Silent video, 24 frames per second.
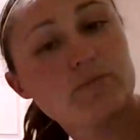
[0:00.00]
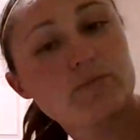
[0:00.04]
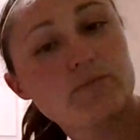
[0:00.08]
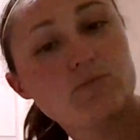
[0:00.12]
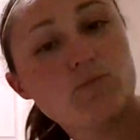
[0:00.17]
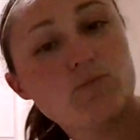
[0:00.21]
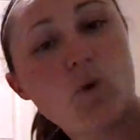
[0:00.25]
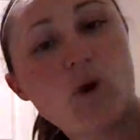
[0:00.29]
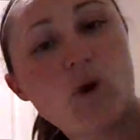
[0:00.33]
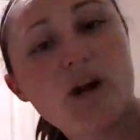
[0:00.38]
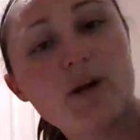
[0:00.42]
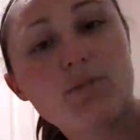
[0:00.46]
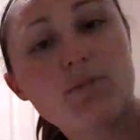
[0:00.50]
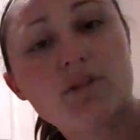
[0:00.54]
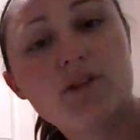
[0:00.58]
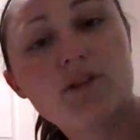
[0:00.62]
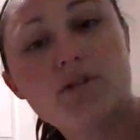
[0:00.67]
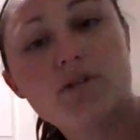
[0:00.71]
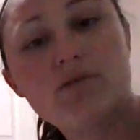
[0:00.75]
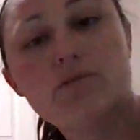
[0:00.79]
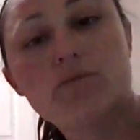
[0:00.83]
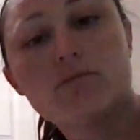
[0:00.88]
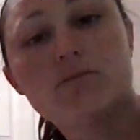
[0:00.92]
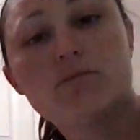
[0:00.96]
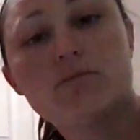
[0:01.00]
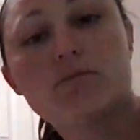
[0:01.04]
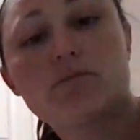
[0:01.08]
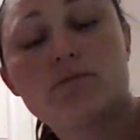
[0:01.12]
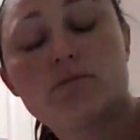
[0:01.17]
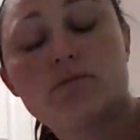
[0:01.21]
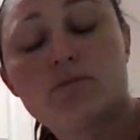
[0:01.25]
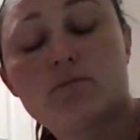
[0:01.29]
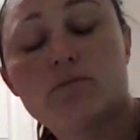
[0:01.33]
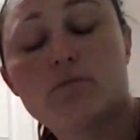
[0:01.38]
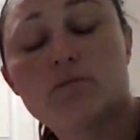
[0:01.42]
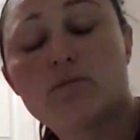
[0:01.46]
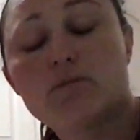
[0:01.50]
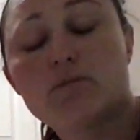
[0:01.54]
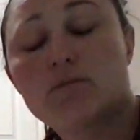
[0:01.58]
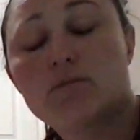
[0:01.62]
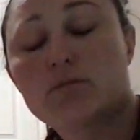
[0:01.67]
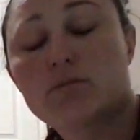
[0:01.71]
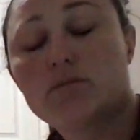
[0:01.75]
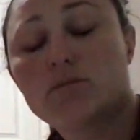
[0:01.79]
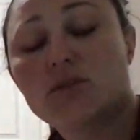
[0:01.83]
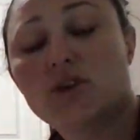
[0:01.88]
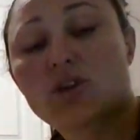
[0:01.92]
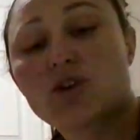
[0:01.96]
Why blue?
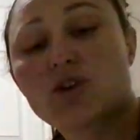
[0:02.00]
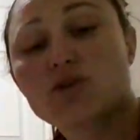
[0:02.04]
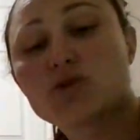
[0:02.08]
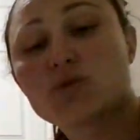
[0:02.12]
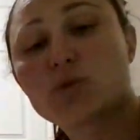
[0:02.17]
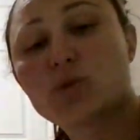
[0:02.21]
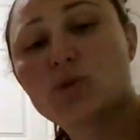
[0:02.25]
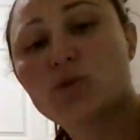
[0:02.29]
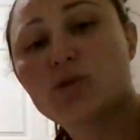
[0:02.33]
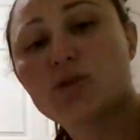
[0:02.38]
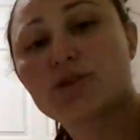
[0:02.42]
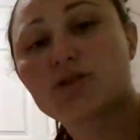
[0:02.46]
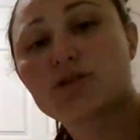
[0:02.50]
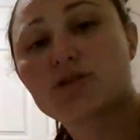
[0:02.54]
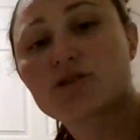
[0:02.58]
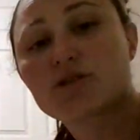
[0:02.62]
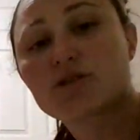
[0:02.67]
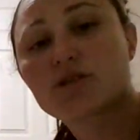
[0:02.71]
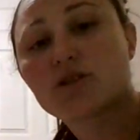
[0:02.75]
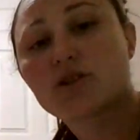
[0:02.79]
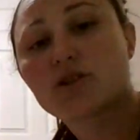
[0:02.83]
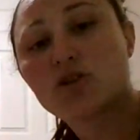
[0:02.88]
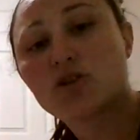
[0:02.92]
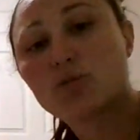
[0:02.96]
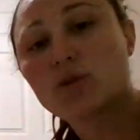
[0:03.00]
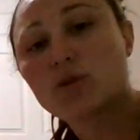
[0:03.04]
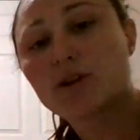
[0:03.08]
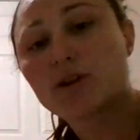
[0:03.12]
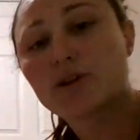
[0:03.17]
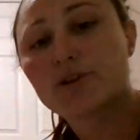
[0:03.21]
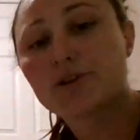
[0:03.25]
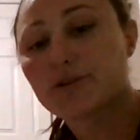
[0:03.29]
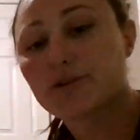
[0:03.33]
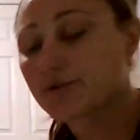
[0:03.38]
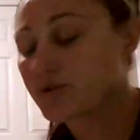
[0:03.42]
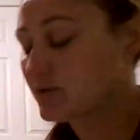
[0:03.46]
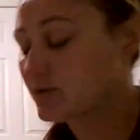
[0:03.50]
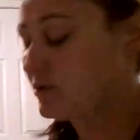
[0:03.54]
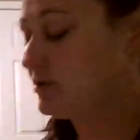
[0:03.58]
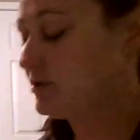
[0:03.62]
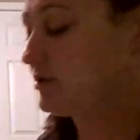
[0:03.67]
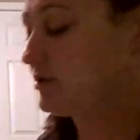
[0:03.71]
Goes with orange. Go Broncos.